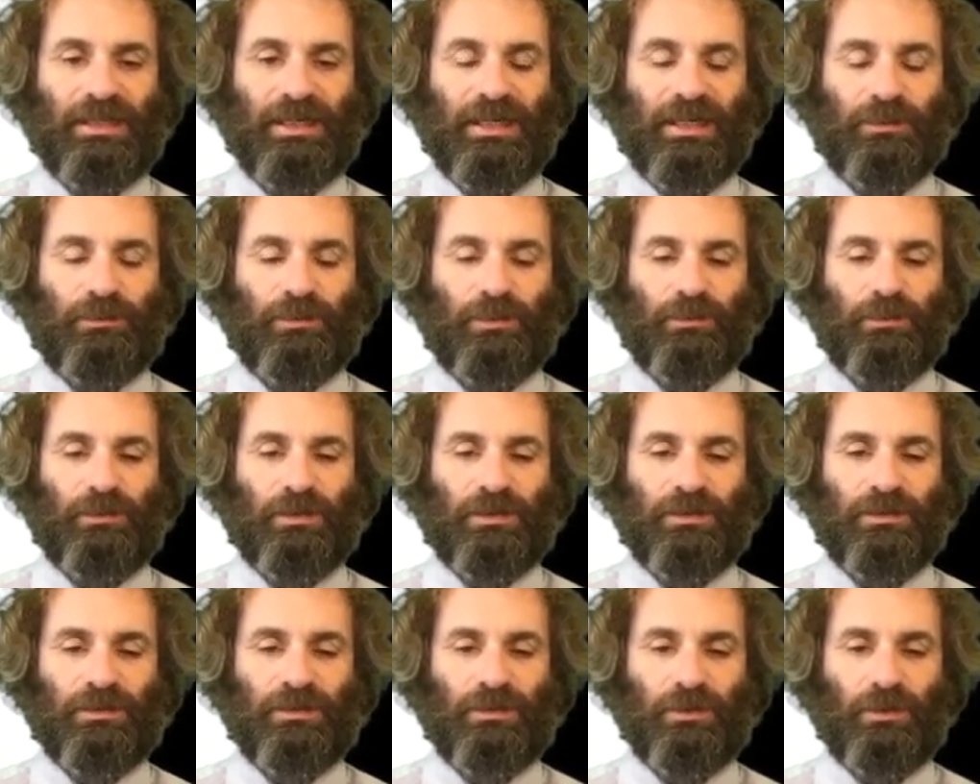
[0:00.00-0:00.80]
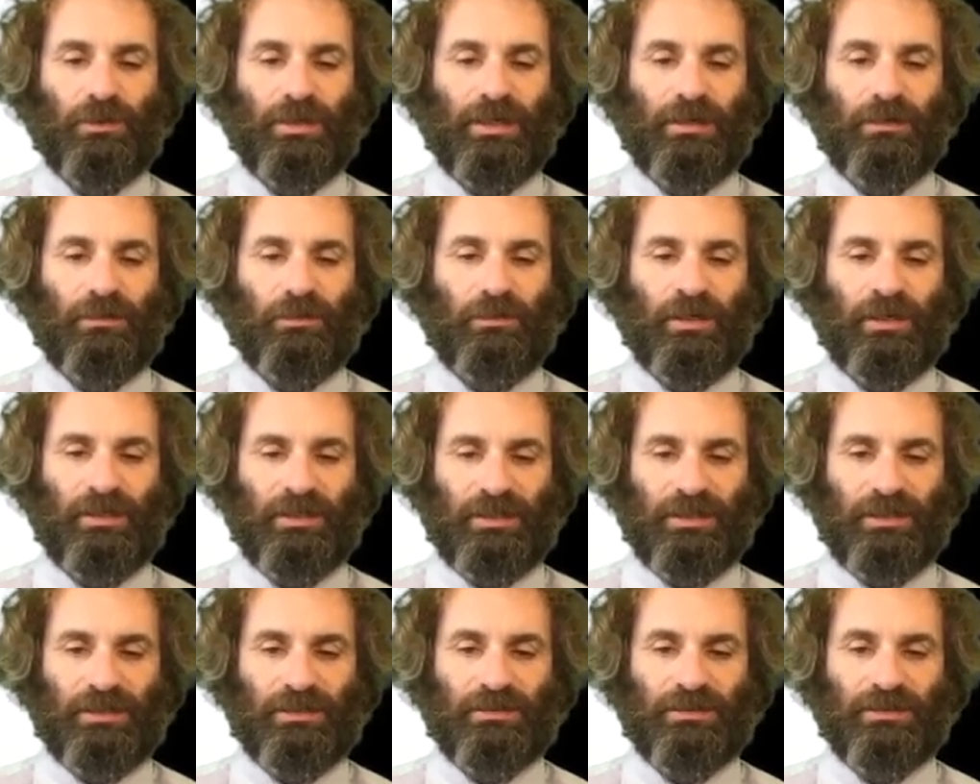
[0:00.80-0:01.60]
and we wanted to know how long
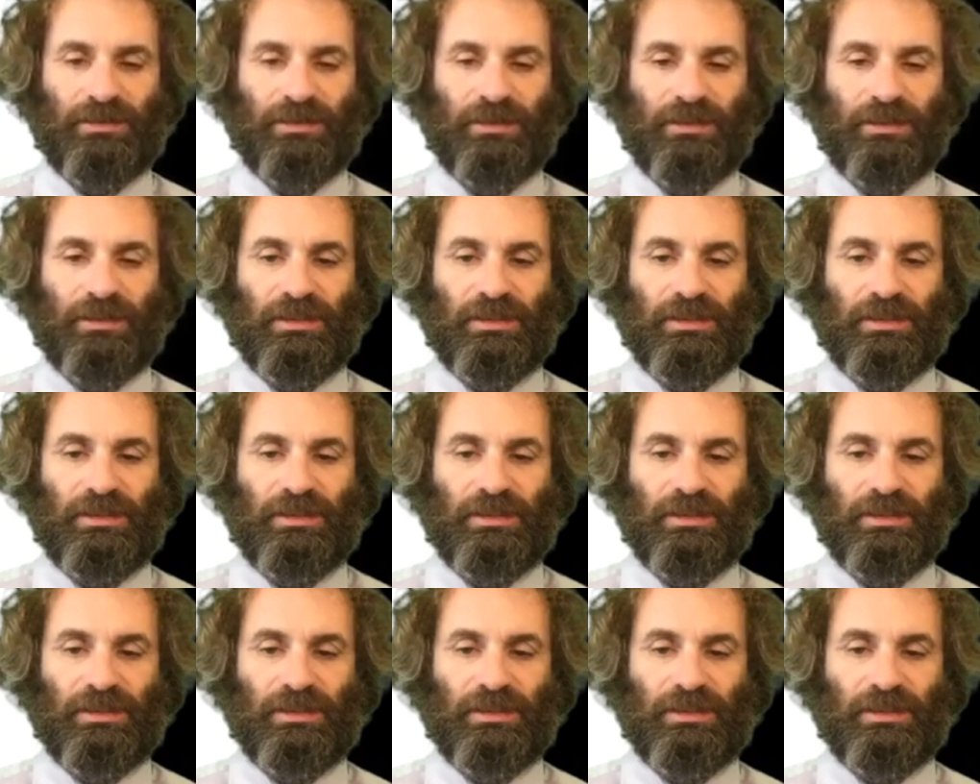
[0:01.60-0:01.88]
it is.